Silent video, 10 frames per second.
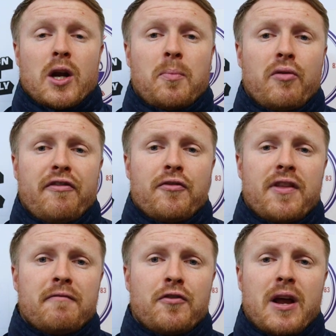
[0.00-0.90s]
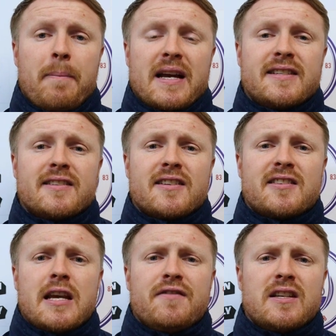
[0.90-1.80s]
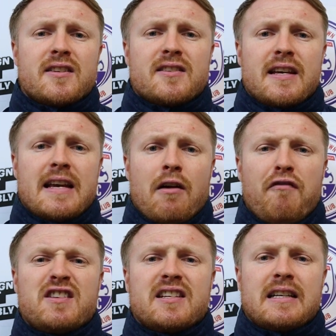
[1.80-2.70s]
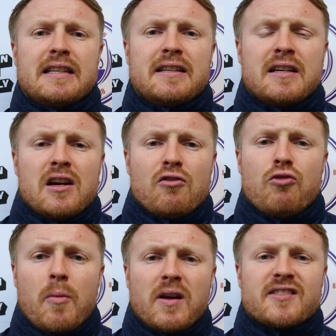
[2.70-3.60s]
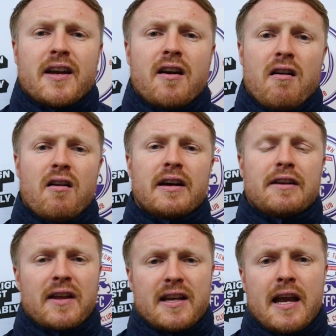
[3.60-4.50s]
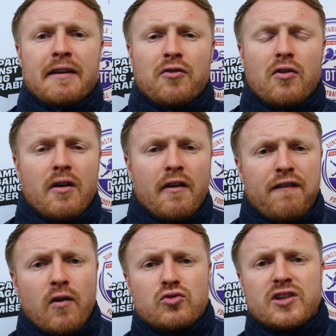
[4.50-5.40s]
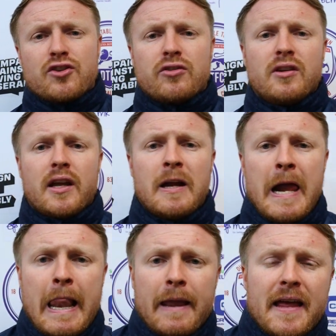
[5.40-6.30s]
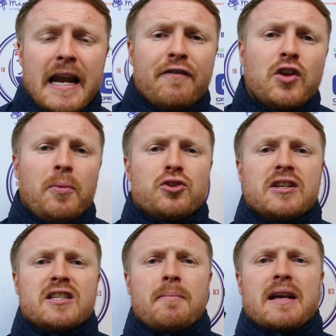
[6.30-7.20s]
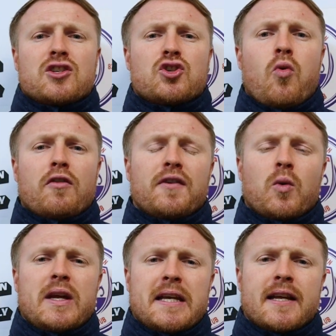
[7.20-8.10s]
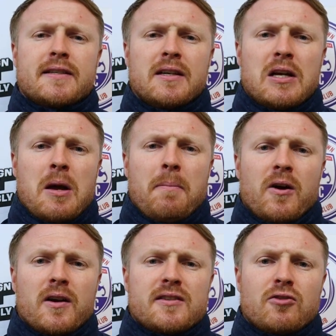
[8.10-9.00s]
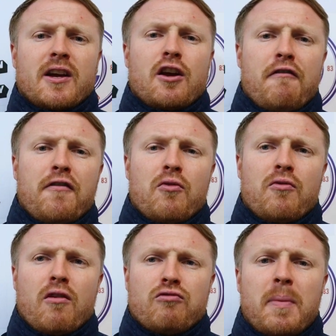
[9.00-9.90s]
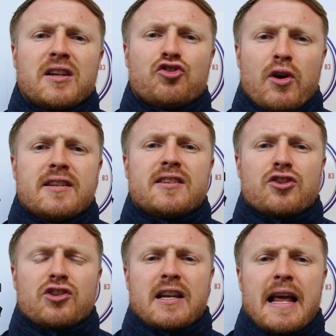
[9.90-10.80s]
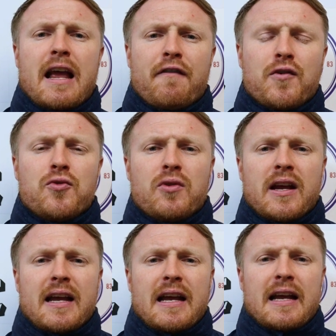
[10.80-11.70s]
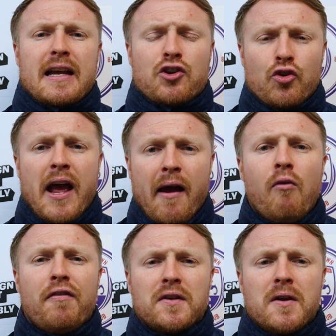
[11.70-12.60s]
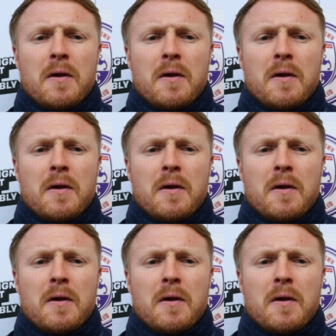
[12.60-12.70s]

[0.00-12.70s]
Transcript: we're going to put them through their paces this evening to see how physically robust they are and if they can get through a full session then they'll have the opportunity to make the squad for the weekend. But until they go through a robust training session and they get through in good health,